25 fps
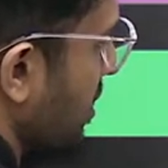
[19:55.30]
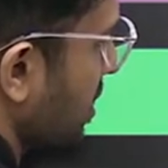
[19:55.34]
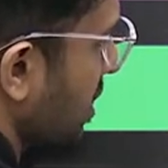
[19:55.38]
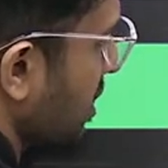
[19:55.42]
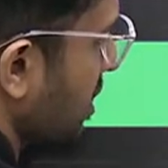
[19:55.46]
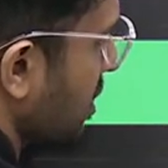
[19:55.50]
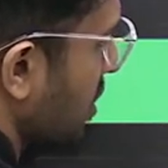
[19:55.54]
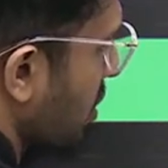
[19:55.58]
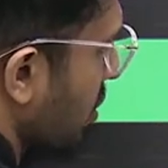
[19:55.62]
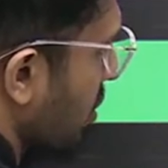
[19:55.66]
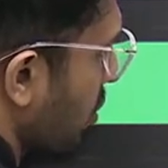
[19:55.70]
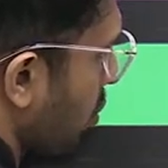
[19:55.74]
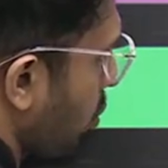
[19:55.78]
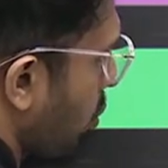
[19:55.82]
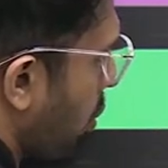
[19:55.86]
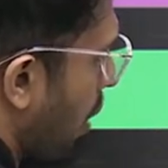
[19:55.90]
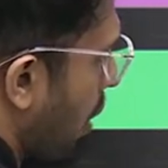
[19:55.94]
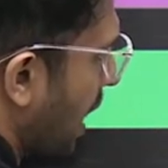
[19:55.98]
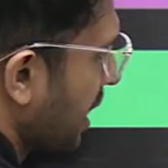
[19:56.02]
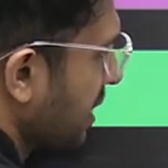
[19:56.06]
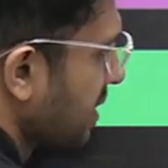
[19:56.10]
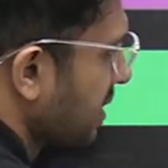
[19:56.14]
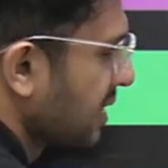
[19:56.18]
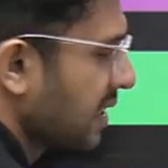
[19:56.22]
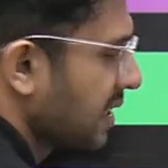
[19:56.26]
is
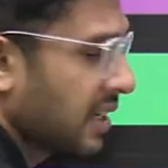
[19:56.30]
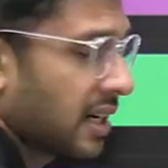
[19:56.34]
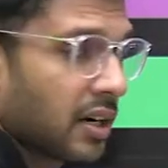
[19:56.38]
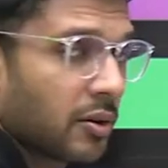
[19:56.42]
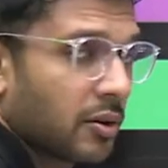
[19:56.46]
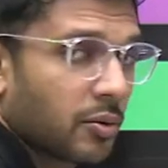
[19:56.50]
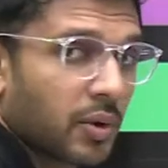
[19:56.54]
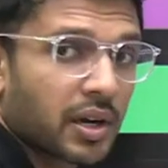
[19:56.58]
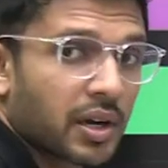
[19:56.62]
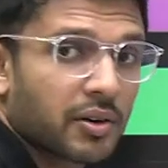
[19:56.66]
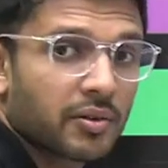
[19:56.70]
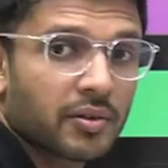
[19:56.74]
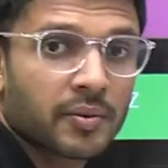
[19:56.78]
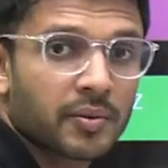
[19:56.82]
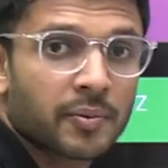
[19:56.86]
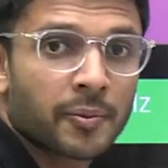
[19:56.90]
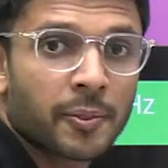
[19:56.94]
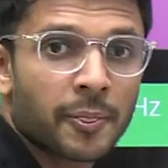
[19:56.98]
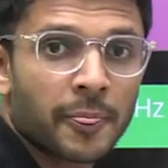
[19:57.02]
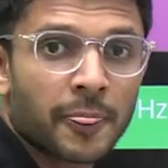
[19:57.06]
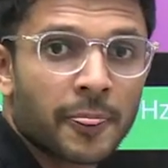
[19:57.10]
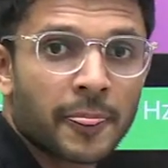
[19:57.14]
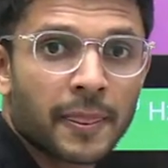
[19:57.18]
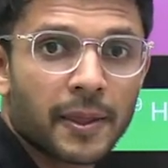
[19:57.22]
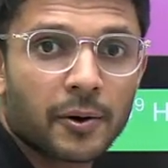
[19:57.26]
one single wave.
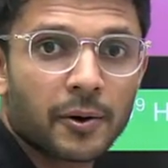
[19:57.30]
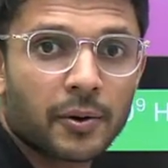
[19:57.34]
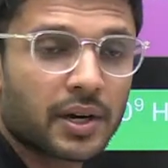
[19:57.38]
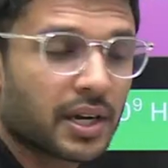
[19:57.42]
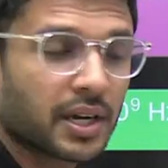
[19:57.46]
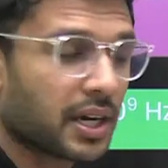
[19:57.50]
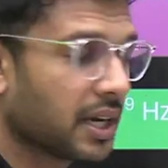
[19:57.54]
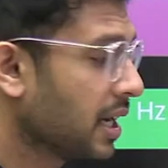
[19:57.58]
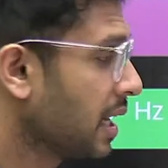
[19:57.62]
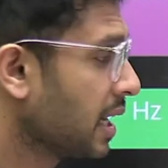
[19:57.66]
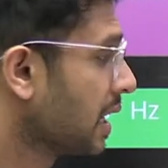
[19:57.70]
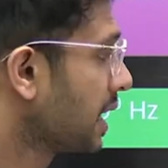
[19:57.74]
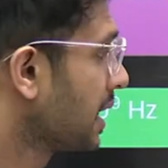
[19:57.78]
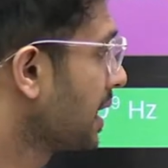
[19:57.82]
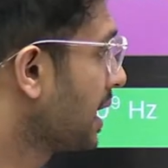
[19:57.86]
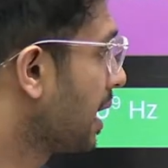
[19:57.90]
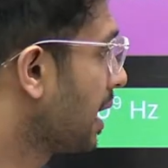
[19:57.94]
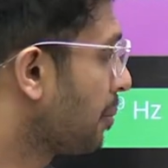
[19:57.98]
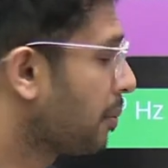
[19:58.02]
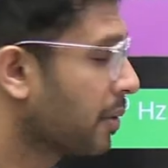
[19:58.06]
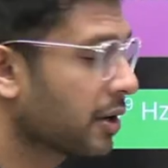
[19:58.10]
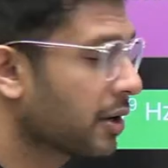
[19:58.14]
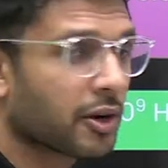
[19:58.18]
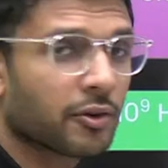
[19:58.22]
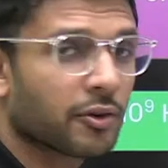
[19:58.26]
Okay.
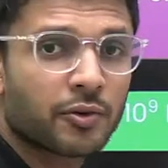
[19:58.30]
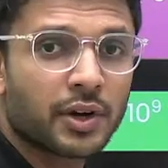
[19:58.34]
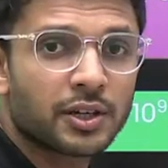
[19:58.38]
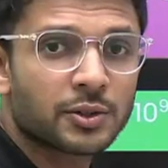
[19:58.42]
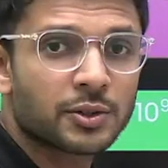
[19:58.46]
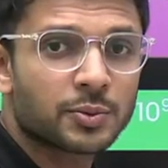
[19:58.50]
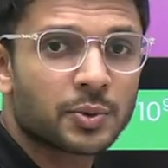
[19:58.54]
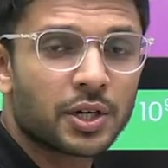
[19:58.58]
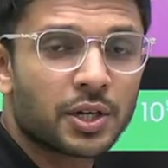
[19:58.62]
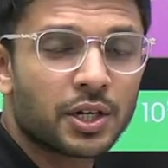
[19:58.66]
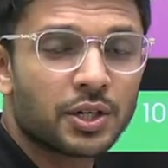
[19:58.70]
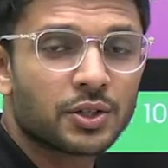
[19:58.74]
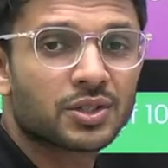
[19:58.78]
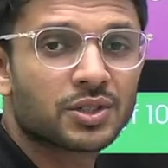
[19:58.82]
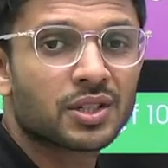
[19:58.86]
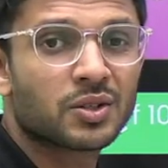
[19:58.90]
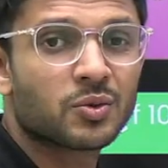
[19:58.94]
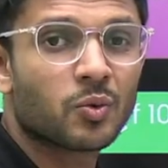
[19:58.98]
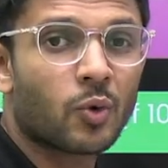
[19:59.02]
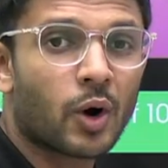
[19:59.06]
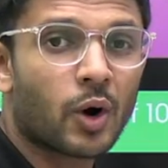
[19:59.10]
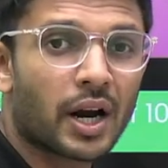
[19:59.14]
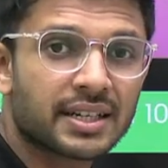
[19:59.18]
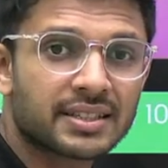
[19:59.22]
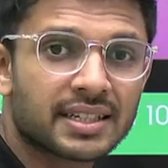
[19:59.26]
Number of waves produced
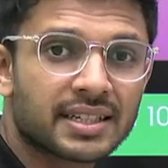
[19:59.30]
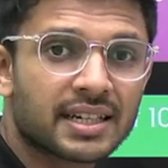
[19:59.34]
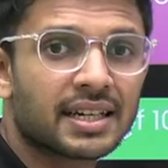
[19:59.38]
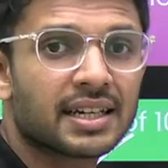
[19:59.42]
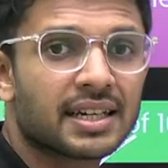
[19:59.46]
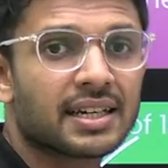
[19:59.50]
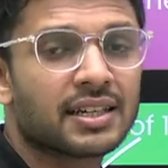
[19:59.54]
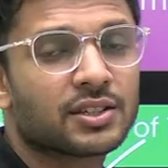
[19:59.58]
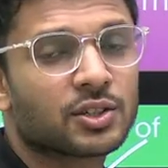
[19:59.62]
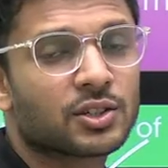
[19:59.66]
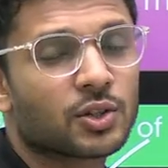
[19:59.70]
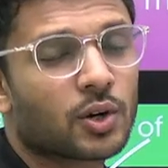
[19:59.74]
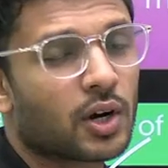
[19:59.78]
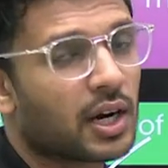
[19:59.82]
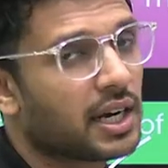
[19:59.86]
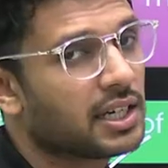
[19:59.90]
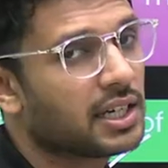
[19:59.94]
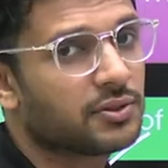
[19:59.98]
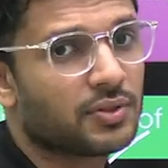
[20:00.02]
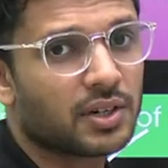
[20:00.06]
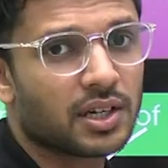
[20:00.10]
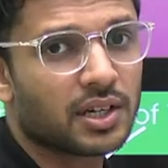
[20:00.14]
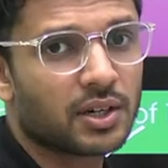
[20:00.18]
in 1 second is called as